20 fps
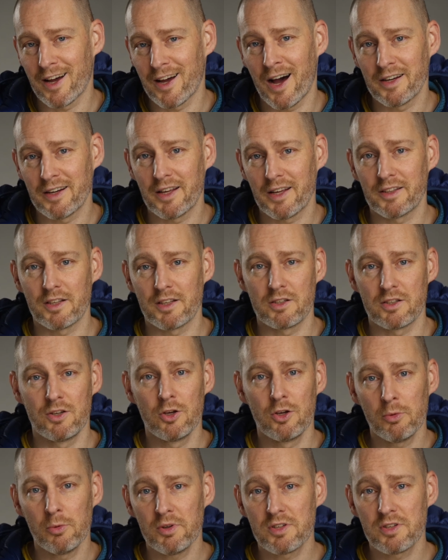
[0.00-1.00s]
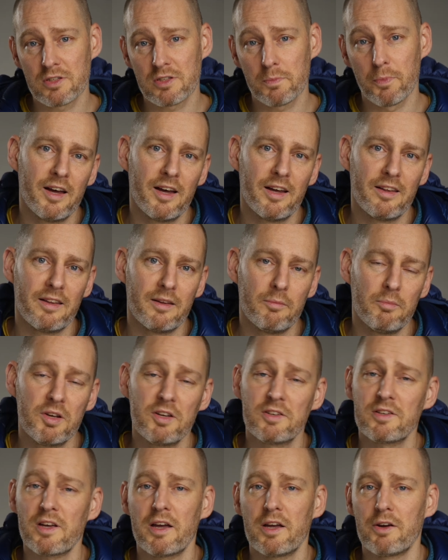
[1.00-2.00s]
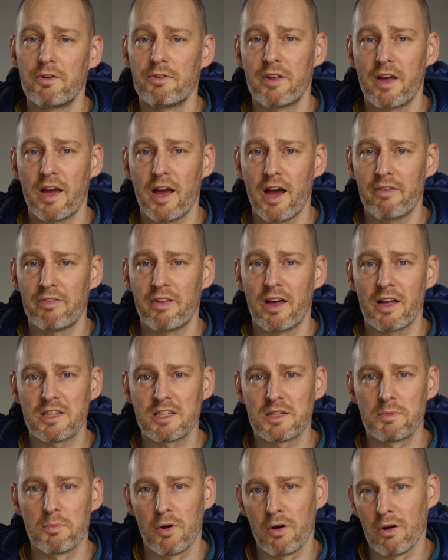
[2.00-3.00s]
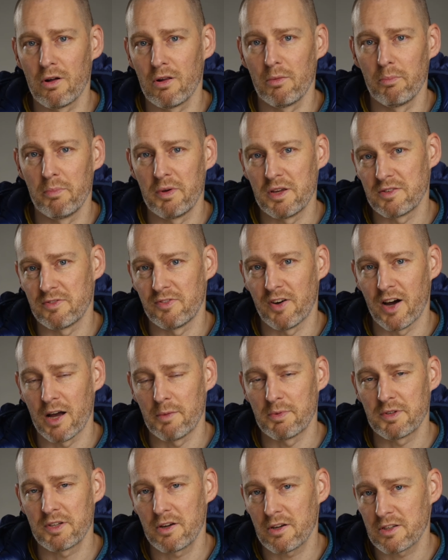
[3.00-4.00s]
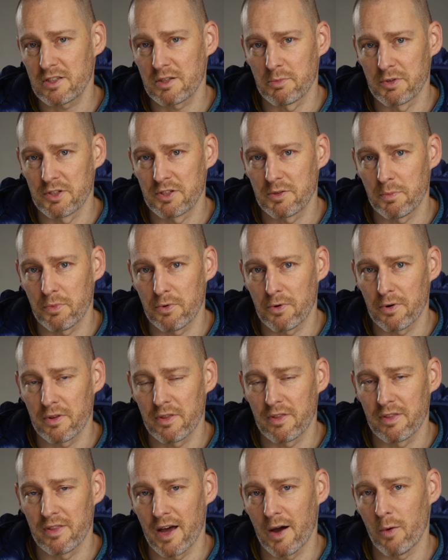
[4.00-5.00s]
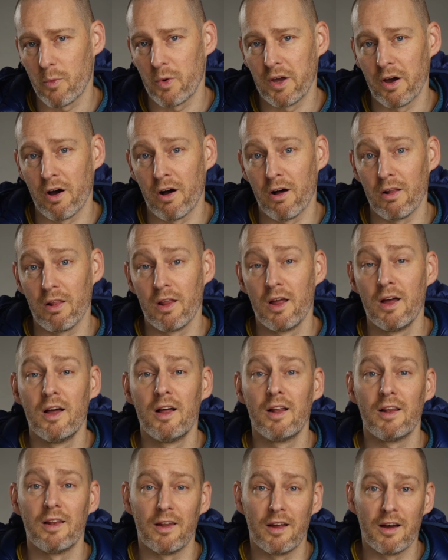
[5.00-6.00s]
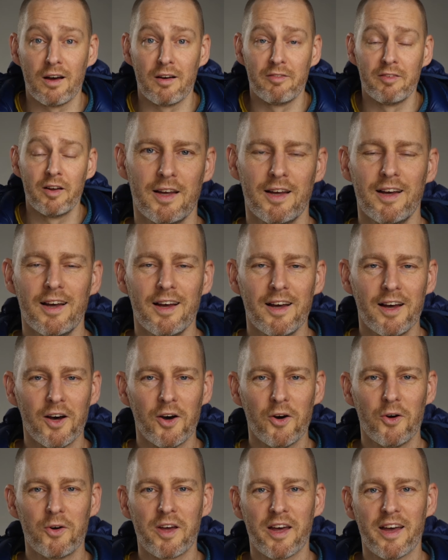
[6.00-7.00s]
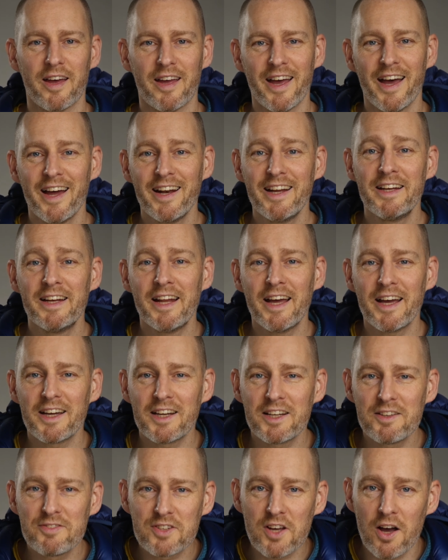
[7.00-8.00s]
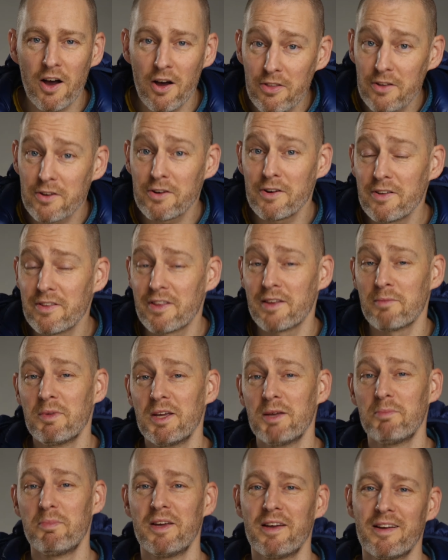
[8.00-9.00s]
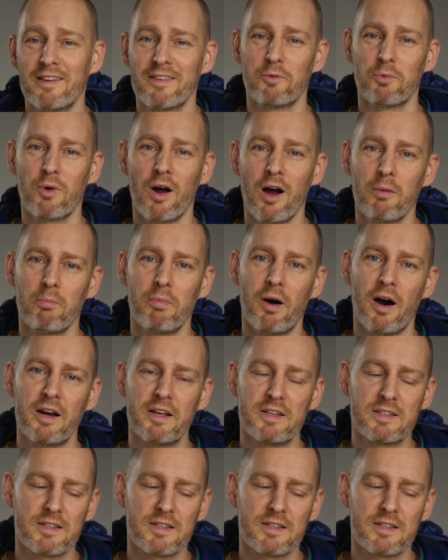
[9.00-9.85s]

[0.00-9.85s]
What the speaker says: contacted Cumulus support, because I hear they have that small biz vibes customer support that we all love. Okay, any negatives other than me being the wrong body